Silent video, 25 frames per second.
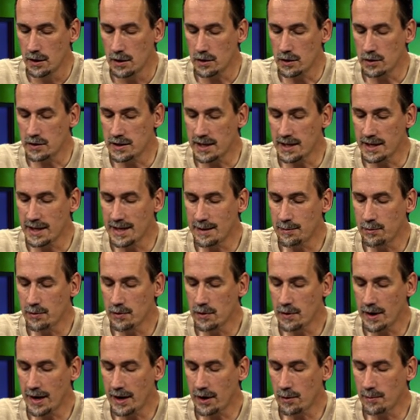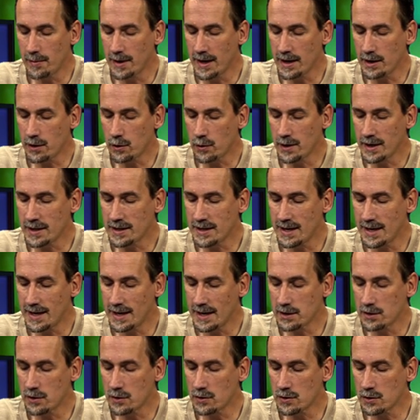using Hebrew, Aramaic, Greek
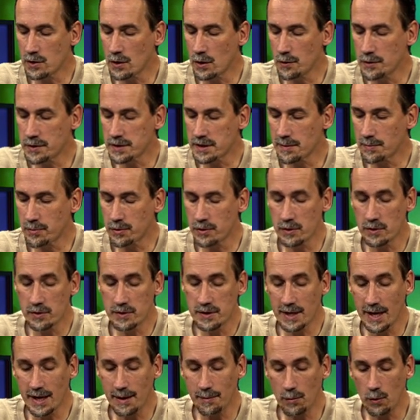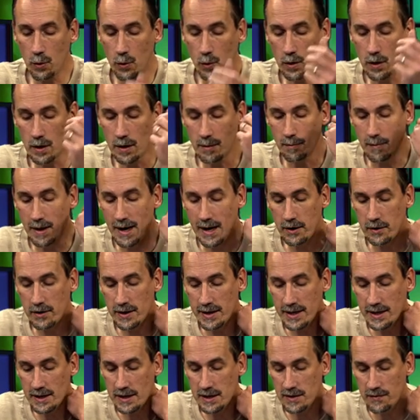text whose goal was to produce a more modern
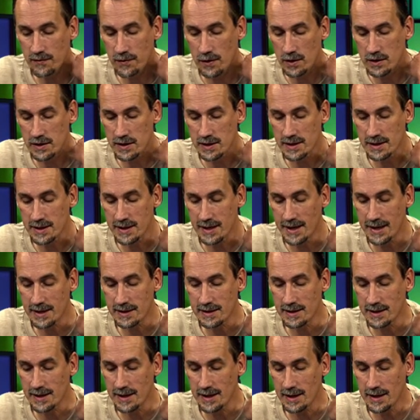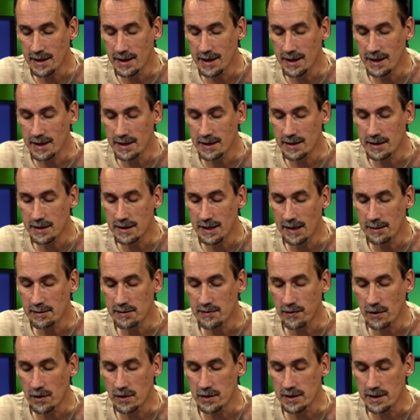English version text than the King James
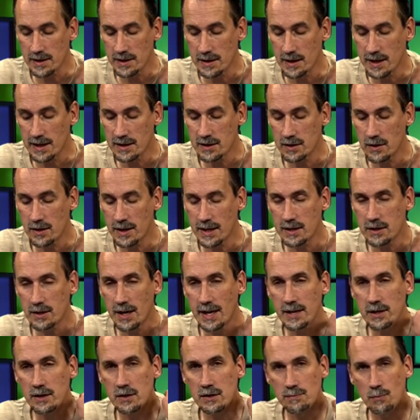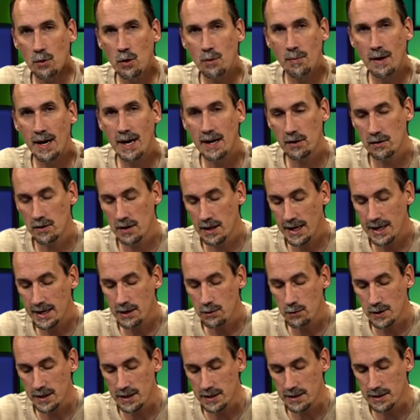Version. And so they try to use more modern
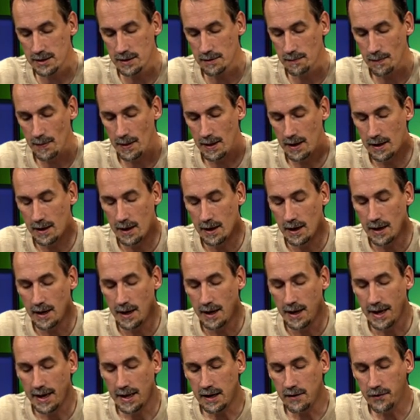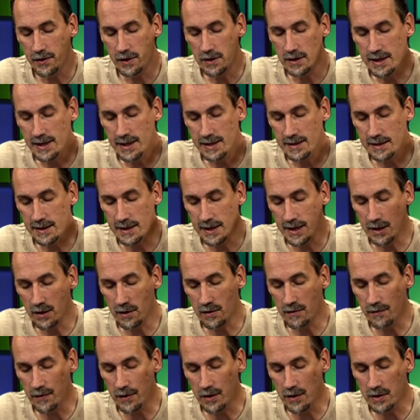language. And if you look at the other
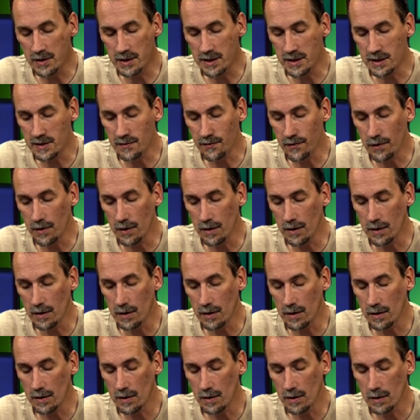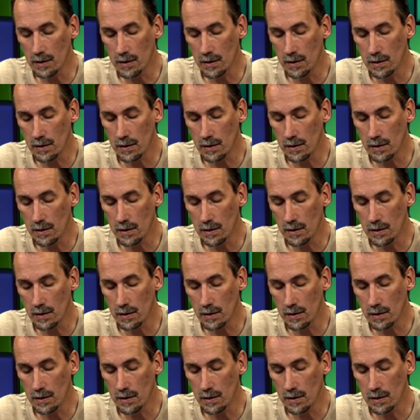but versions it's also for not a word